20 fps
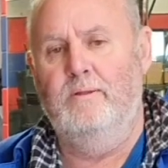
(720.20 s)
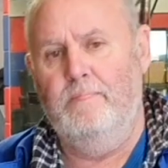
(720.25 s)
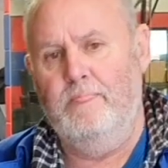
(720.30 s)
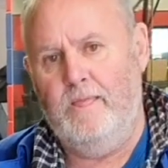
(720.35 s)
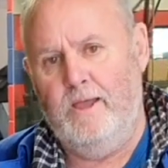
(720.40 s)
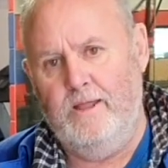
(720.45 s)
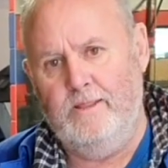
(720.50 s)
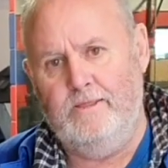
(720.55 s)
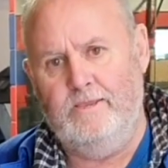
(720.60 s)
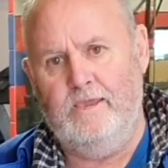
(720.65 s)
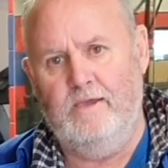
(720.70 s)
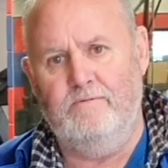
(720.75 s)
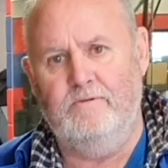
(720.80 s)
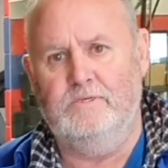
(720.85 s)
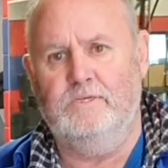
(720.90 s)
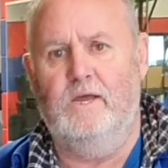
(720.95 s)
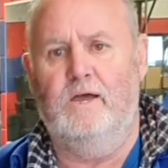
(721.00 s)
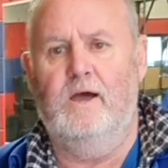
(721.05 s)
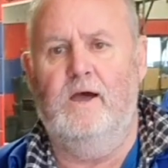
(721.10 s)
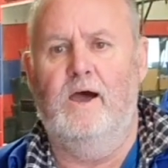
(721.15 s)
and give us
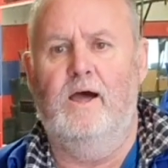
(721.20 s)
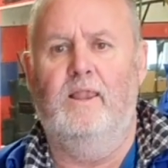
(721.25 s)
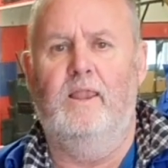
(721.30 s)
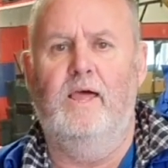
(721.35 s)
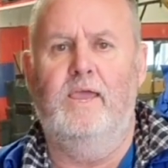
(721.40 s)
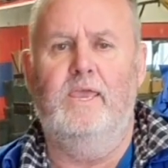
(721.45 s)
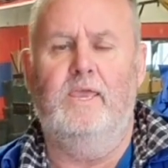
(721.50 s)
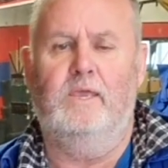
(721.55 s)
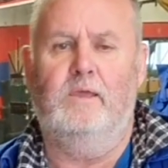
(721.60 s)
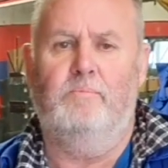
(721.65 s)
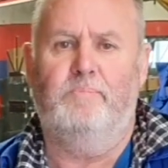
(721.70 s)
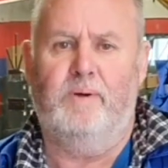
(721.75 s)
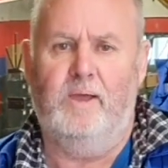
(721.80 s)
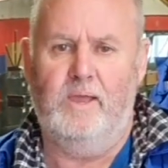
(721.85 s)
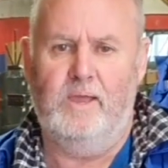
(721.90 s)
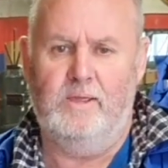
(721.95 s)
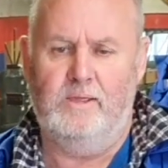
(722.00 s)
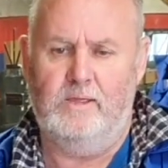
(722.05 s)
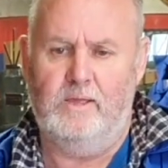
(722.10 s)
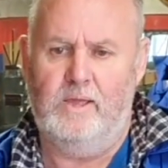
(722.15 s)
a like
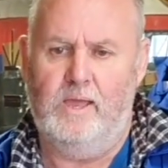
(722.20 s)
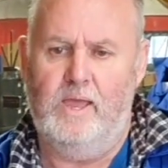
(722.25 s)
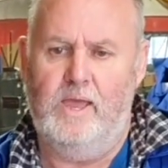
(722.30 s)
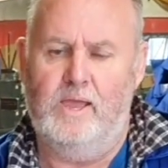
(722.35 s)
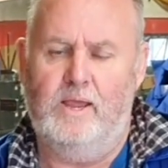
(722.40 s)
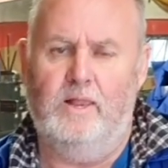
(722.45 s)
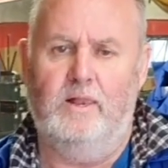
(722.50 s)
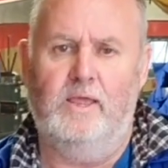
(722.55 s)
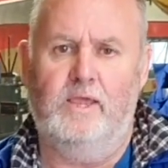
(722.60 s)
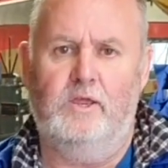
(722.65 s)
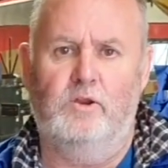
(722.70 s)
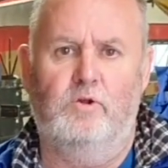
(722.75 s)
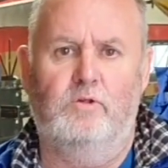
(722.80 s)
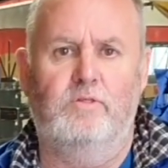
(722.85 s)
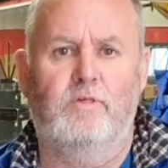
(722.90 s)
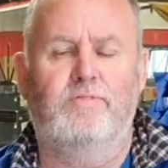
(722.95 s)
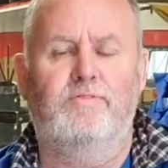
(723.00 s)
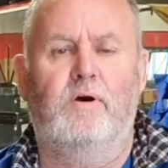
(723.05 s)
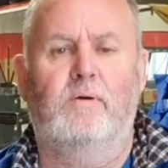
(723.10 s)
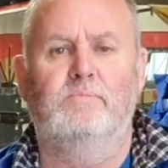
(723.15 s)
by clicking on the
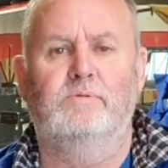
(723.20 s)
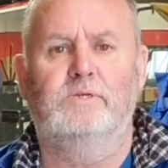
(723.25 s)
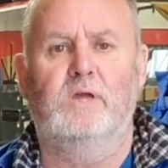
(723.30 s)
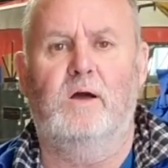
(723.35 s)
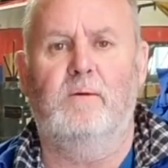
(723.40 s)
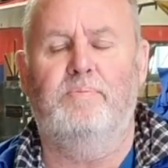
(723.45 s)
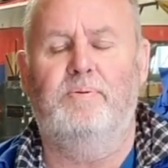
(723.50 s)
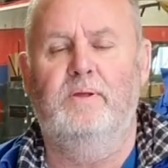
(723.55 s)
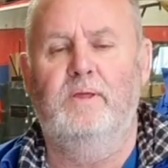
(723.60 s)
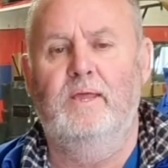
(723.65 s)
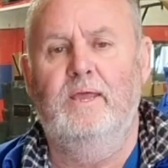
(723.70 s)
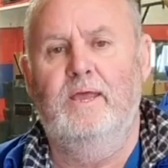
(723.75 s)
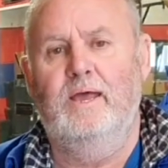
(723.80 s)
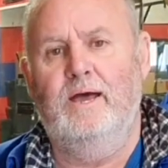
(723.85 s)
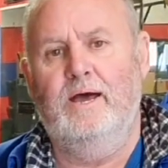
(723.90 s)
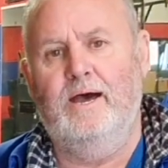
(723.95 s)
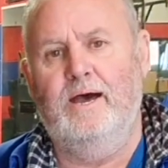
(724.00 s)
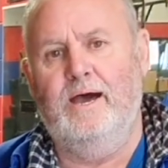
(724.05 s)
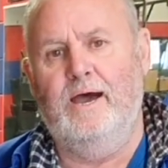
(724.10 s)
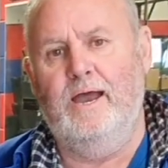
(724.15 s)
thumbs up,
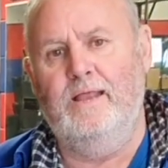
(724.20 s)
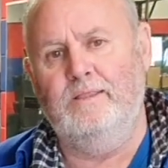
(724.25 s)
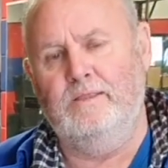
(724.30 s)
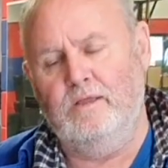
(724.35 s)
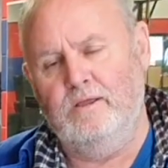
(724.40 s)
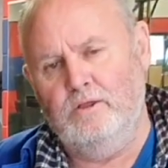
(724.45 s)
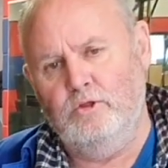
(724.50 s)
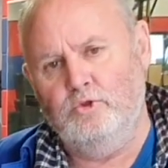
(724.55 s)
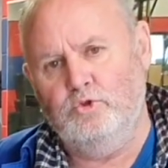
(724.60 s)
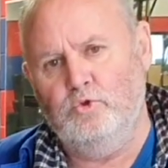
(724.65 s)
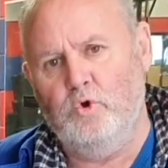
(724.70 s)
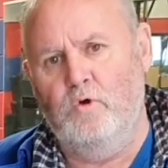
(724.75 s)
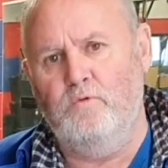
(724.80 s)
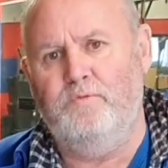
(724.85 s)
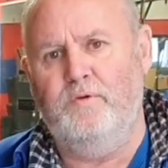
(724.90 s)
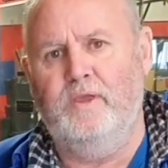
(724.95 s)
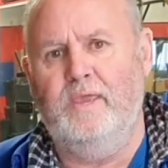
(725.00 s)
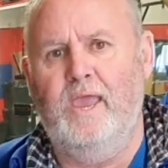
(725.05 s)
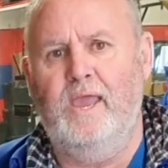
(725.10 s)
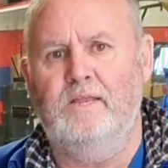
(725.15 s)
and don't
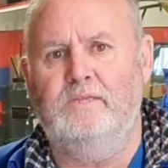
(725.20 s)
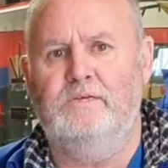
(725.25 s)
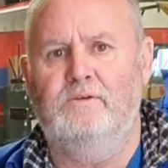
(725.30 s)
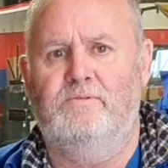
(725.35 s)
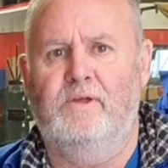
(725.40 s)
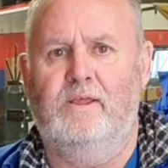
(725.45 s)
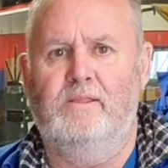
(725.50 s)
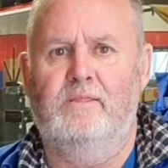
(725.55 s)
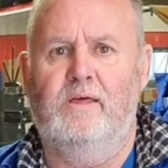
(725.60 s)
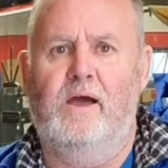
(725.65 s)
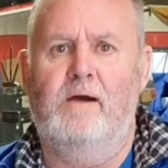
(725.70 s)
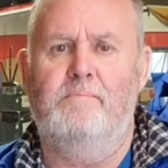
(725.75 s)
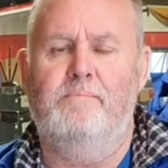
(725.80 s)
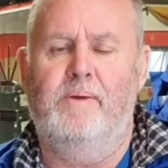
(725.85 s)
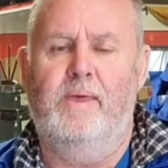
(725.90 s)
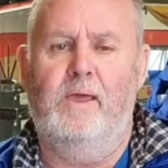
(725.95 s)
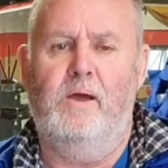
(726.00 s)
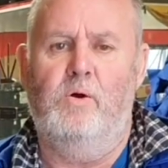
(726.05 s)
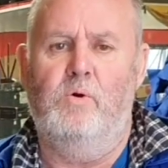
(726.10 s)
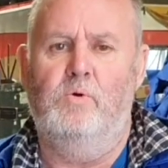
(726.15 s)
forget to ring that
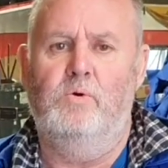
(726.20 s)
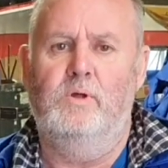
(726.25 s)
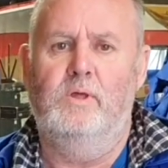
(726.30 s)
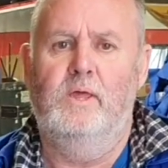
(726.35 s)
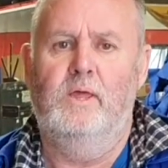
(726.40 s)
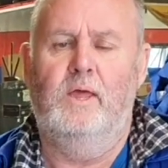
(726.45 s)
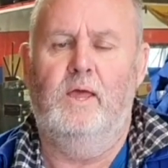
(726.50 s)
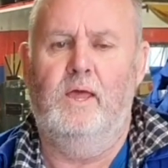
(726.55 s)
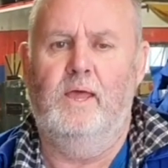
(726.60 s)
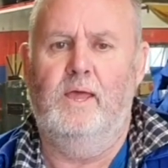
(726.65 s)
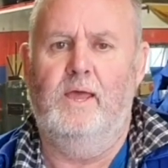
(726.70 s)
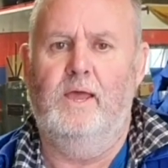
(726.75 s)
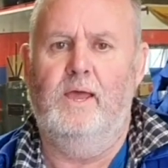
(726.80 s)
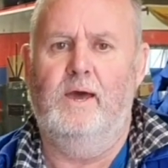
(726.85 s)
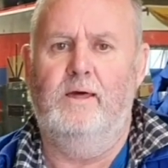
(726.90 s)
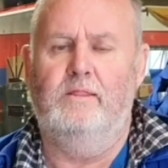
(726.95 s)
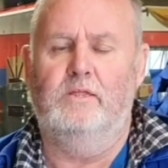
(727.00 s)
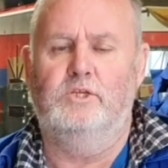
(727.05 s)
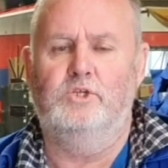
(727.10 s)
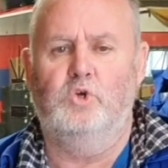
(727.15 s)
bell
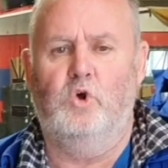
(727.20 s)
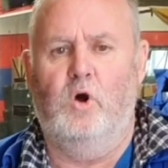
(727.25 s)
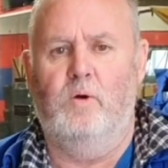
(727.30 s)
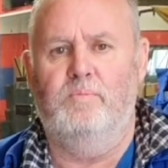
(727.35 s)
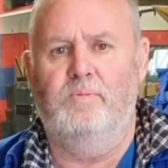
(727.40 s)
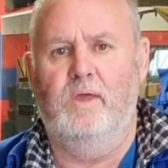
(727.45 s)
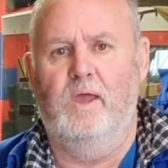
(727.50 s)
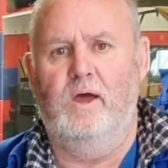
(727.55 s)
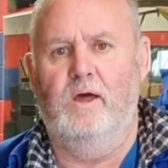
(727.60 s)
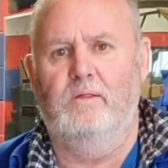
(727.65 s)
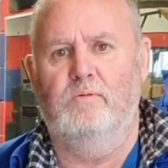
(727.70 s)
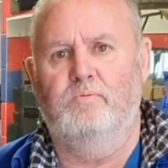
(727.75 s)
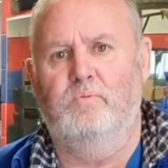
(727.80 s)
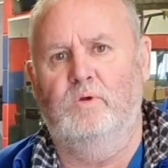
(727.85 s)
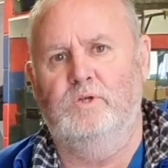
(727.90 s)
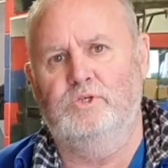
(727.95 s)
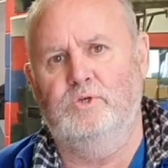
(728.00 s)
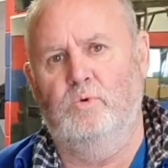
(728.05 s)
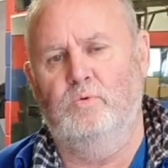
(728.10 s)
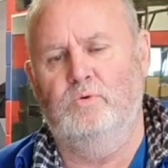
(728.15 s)
at the top there,
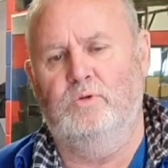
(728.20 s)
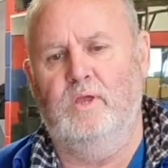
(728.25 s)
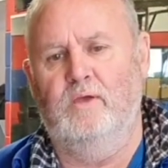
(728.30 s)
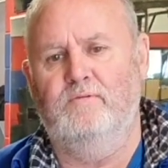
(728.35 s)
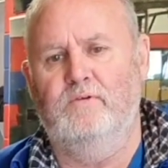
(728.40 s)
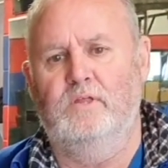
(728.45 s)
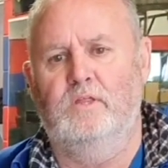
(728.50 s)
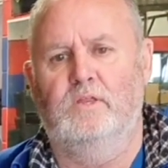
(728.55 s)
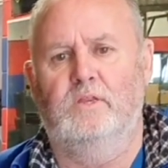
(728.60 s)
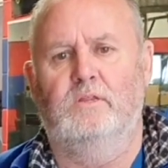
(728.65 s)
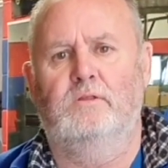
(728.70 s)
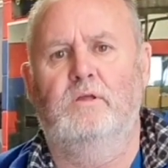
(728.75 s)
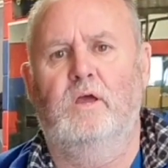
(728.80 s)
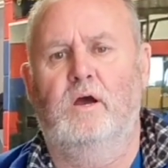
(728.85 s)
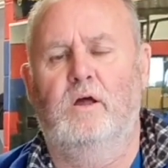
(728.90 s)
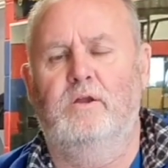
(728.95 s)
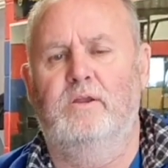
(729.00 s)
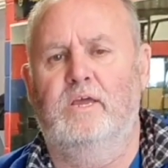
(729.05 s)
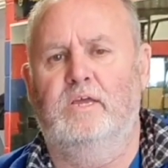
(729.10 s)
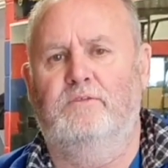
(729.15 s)
which will give you our
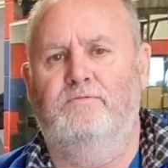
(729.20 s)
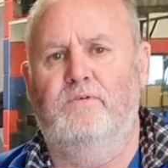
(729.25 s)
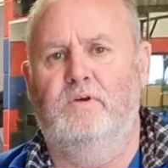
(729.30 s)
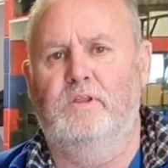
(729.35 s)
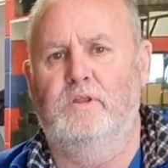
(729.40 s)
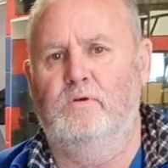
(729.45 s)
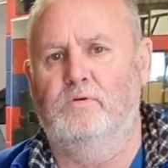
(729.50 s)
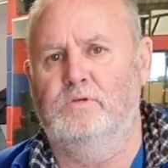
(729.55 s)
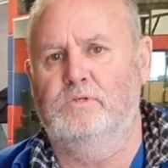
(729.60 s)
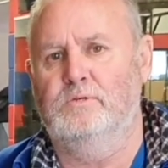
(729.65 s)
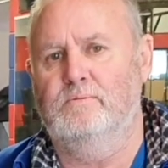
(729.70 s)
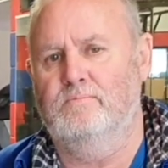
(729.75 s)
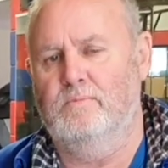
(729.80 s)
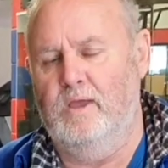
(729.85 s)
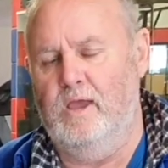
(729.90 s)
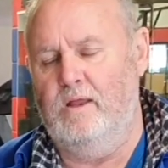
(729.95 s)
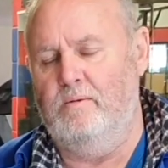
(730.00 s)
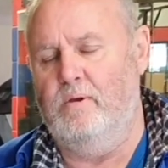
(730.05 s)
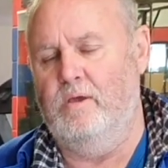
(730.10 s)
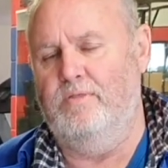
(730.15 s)
next videos.
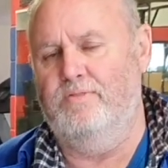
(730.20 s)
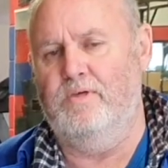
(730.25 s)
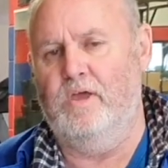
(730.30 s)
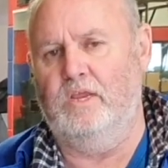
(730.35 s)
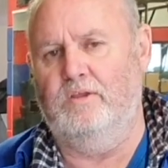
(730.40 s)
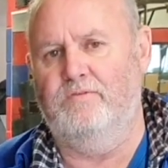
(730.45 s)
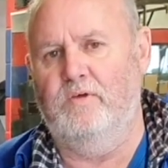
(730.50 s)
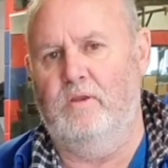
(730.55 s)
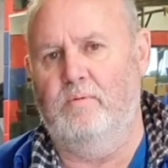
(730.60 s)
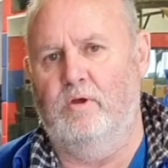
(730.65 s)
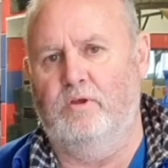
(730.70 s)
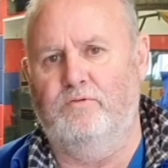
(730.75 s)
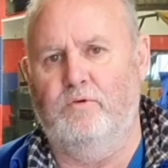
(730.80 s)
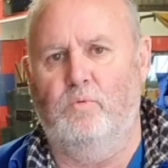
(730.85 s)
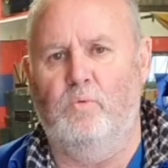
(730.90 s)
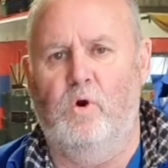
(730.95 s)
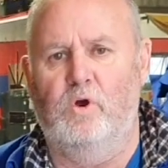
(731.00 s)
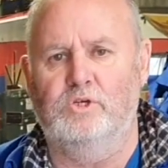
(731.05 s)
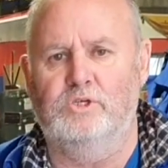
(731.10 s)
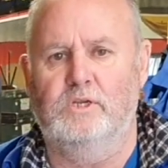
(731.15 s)
Anyway, thanks very much for
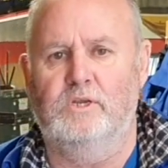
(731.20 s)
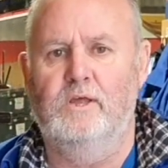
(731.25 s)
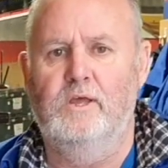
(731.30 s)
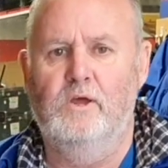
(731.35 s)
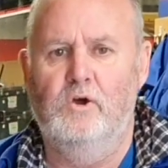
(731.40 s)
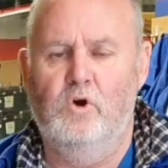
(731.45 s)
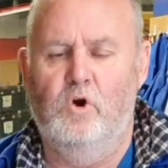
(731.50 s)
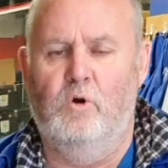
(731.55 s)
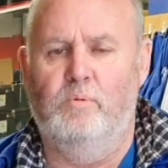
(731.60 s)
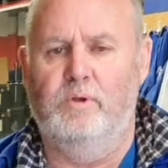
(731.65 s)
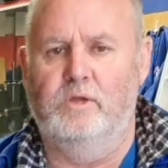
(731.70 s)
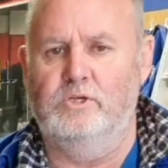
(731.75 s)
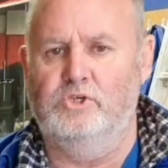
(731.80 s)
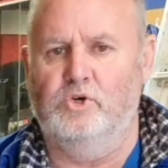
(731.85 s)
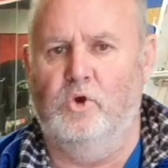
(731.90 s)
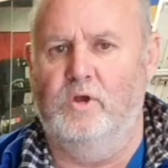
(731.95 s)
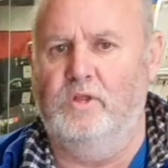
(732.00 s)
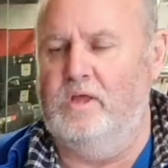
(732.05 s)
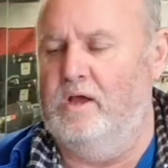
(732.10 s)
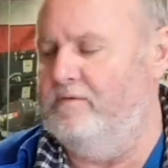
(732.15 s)
watching. Hope you
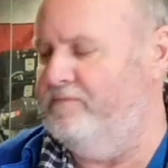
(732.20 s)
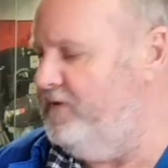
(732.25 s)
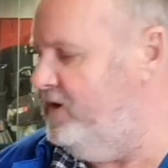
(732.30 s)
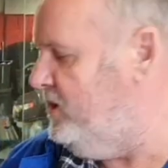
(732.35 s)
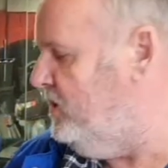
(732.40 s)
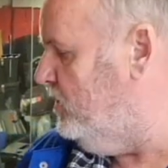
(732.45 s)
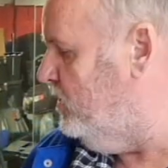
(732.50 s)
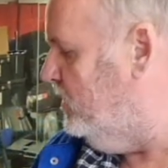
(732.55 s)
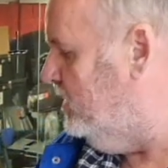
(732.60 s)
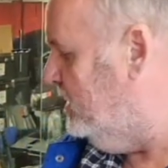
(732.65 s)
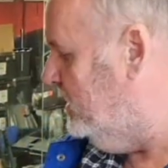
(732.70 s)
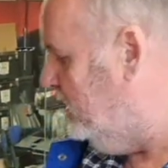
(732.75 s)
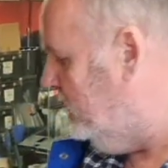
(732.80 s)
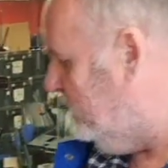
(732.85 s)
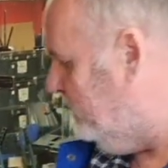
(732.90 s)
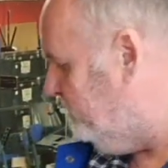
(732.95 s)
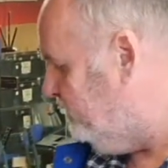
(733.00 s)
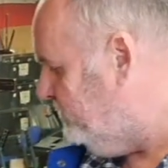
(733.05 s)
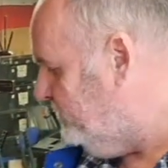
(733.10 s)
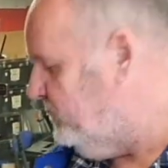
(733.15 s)
enjoyed that video
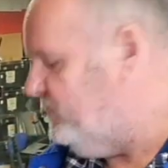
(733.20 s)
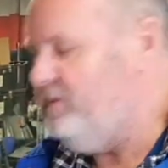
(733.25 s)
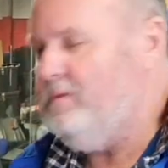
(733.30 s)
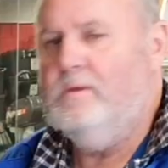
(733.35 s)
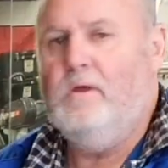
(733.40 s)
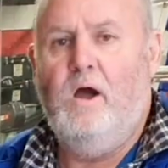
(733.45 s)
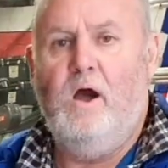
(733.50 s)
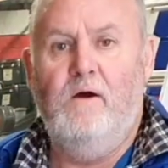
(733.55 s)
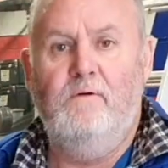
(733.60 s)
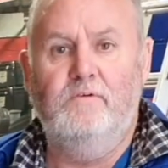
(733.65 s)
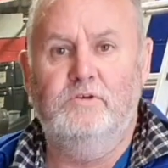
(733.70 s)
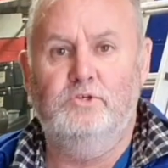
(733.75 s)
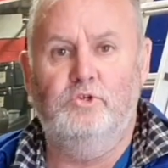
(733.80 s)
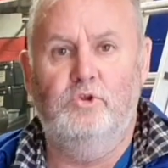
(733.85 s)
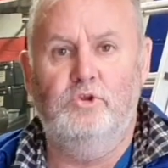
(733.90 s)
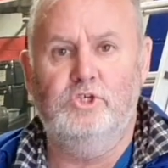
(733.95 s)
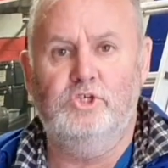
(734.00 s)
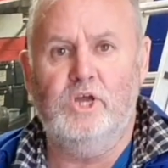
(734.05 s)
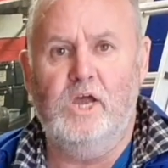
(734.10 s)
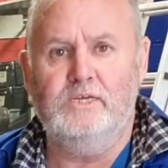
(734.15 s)
of us doing the
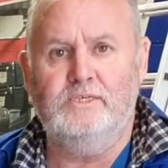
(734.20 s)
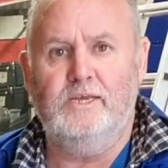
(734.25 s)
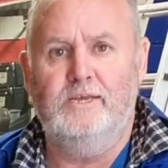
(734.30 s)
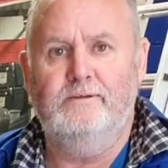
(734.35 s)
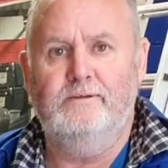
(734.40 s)
chassis.